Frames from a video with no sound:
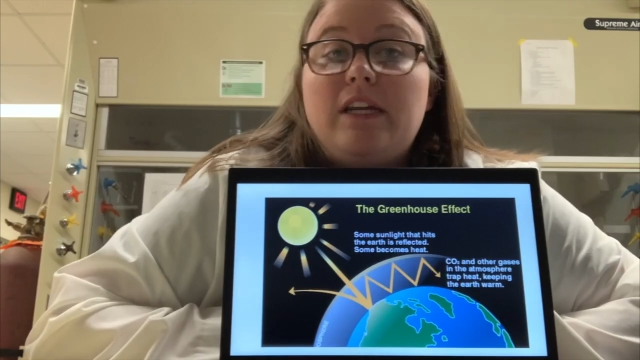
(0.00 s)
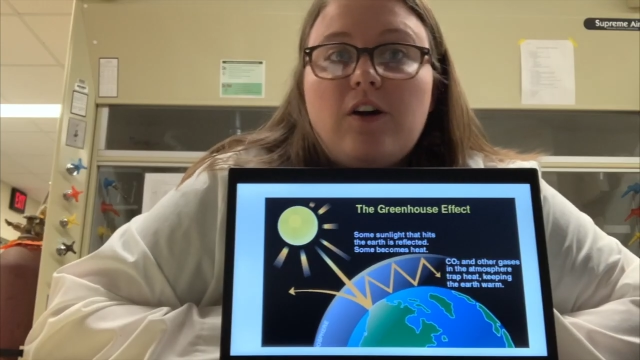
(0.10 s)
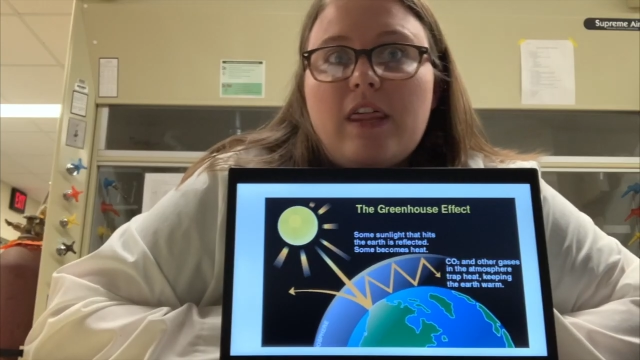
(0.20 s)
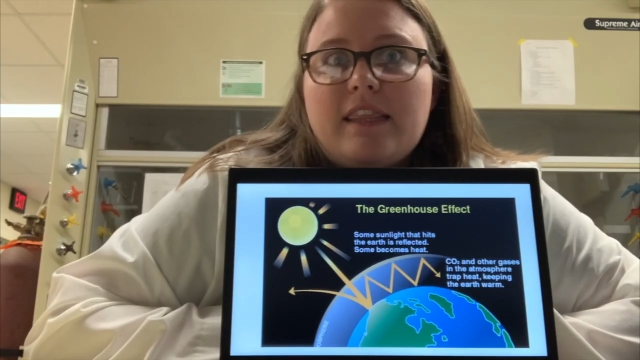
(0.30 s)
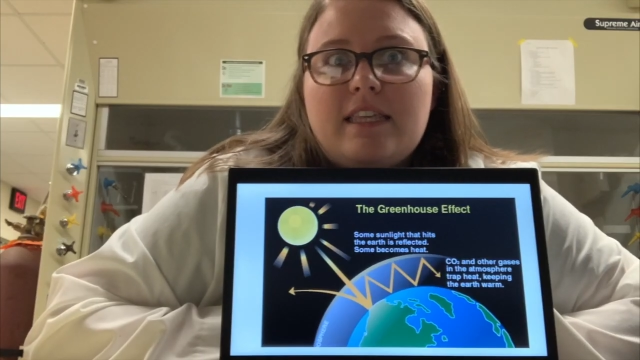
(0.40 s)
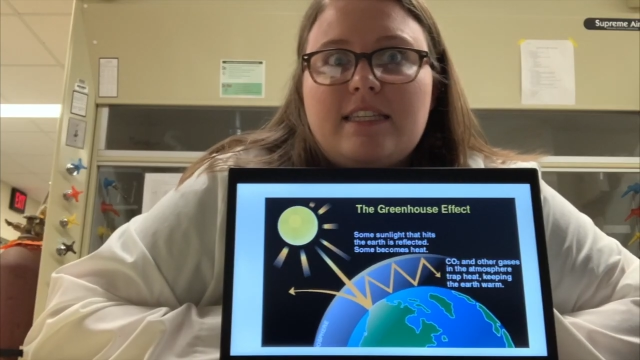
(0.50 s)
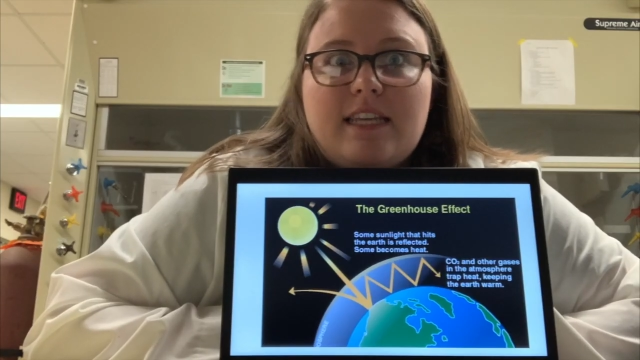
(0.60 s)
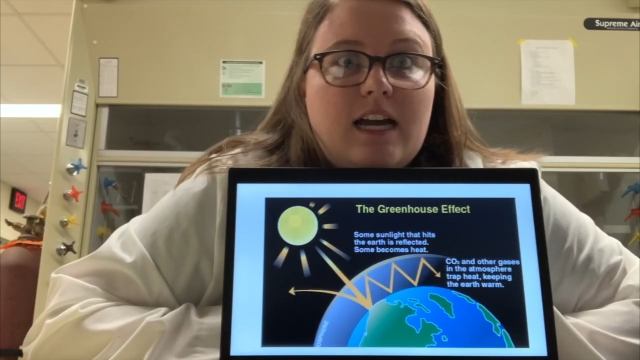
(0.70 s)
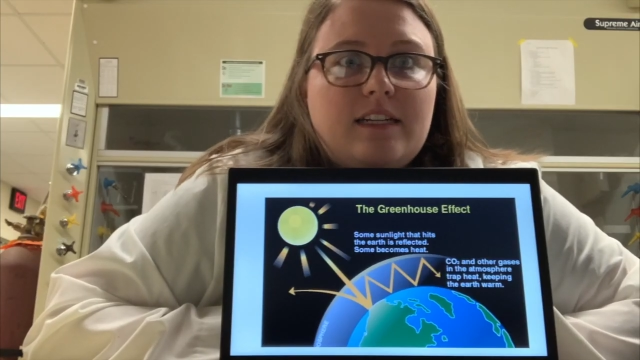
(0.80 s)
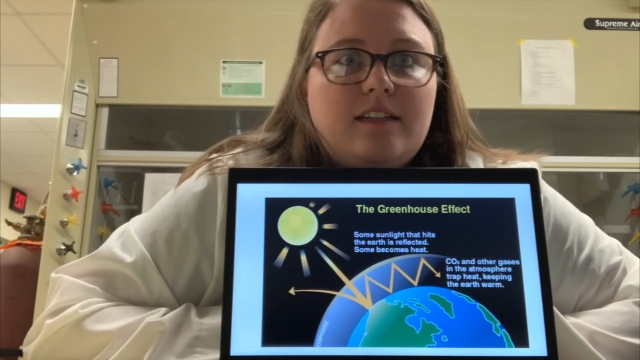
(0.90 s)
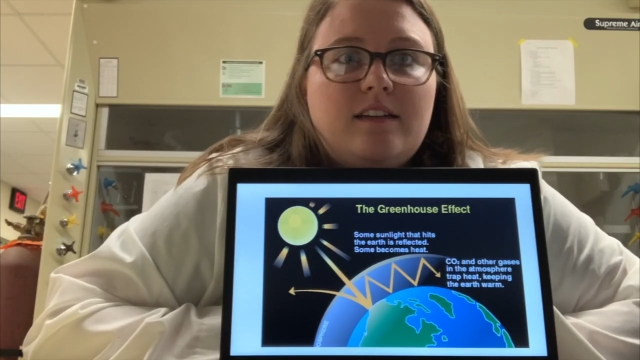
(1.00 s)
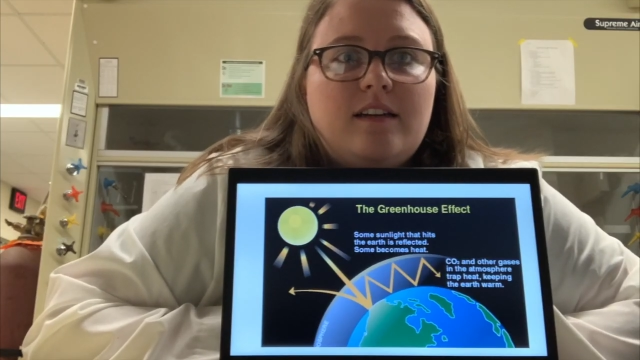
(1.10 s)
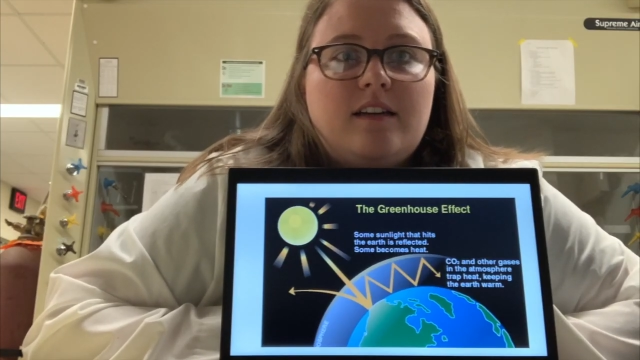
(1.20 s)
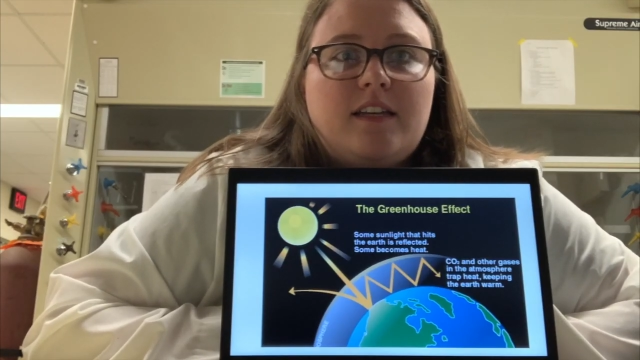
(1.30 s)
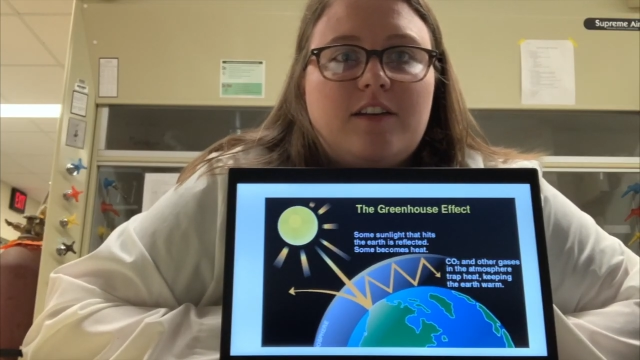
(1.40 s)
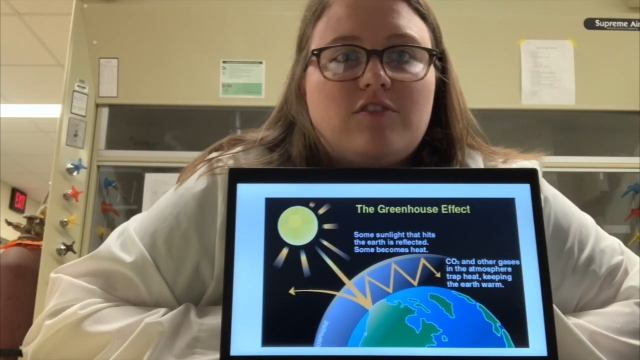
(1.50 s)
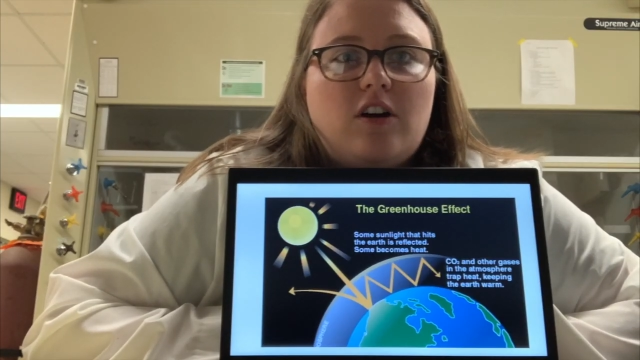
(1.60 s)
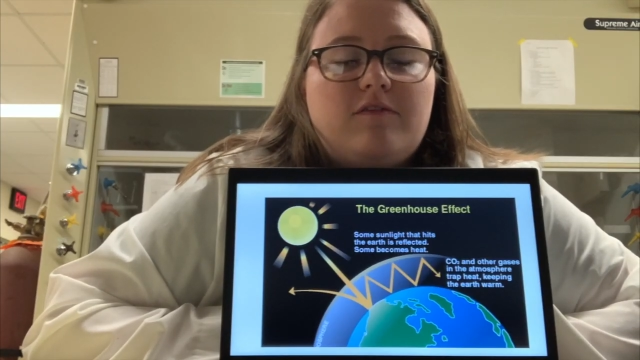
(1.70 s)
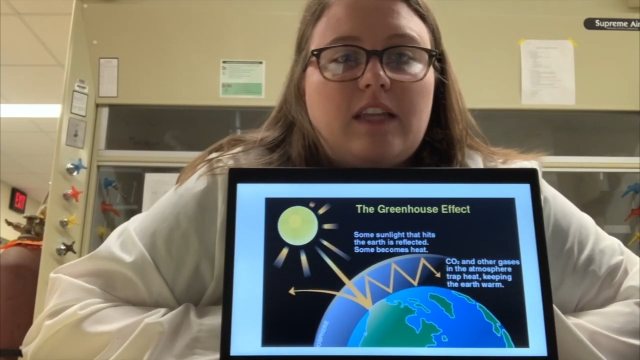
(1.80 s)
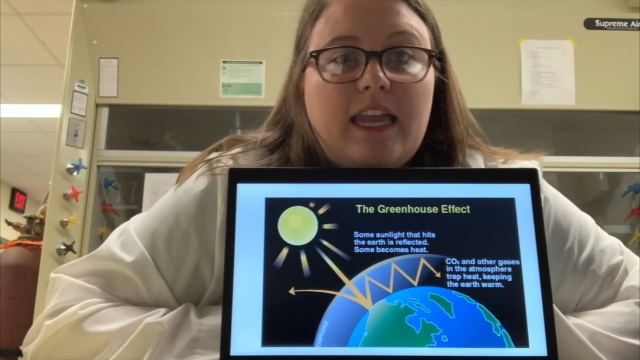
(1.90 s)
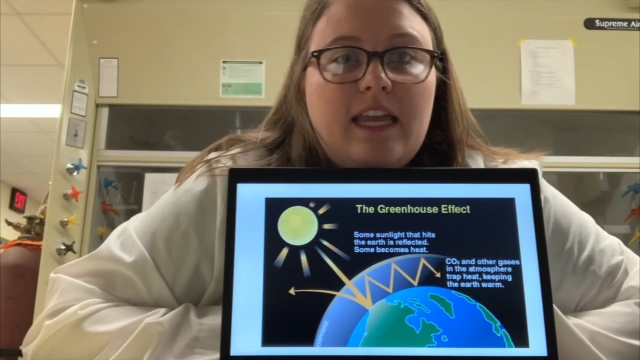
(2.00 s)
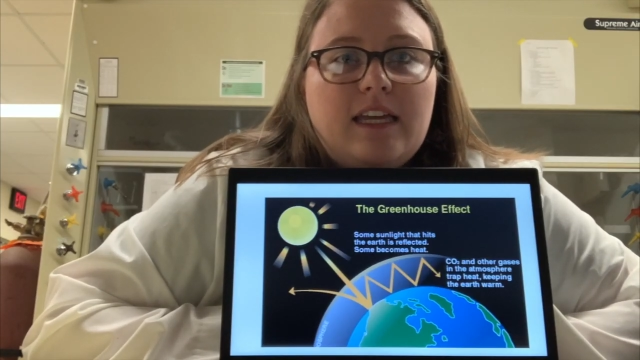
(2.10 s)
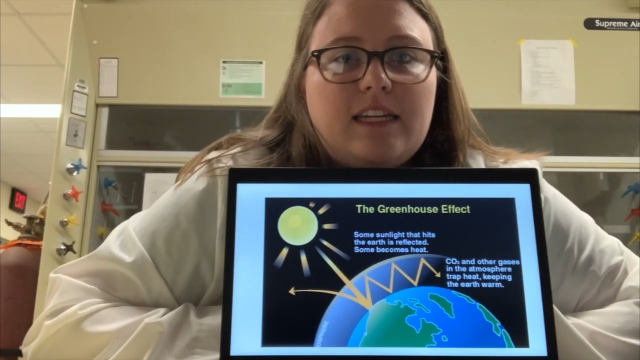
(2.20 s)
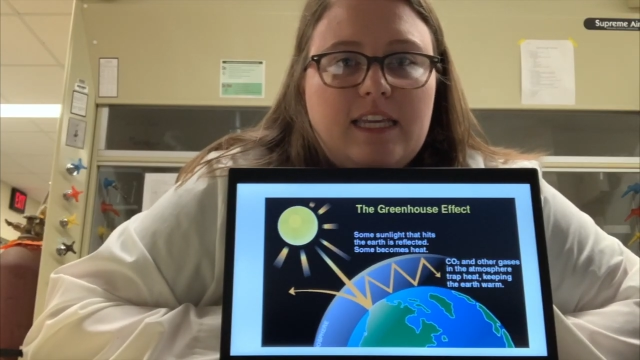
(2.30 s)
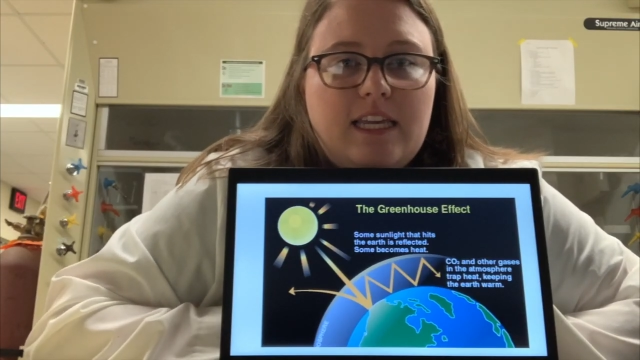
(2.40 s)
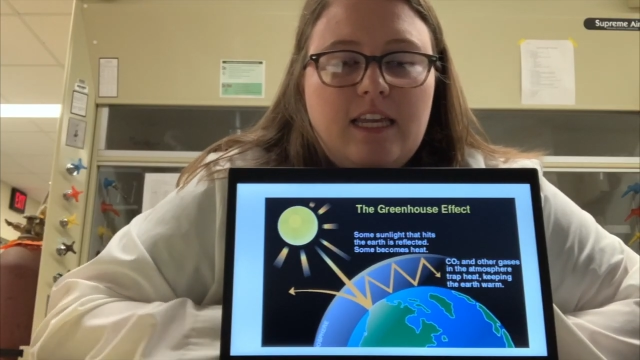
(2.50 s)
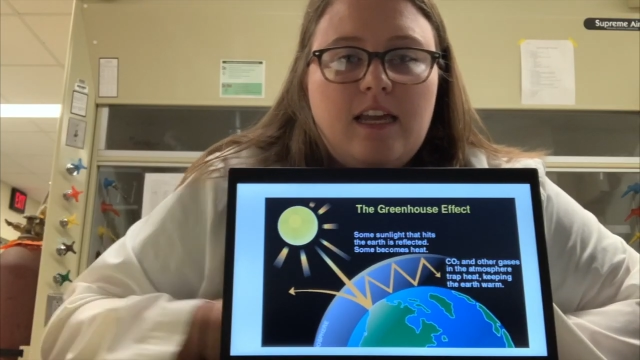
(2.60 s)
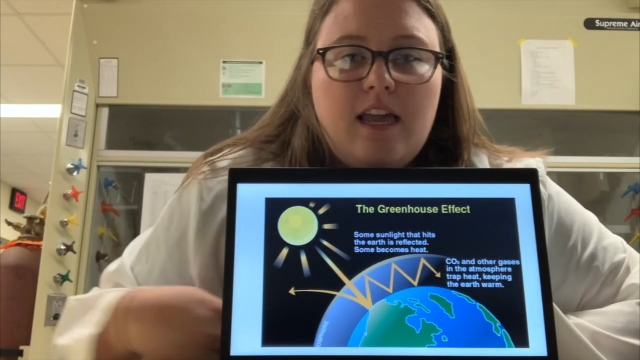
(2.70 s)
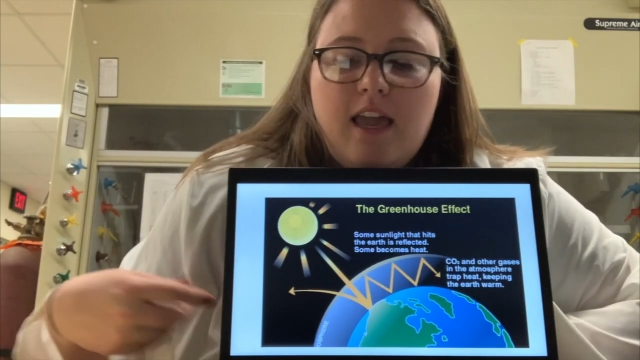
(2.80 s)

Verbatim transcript: We know that the sun gives off light and heat,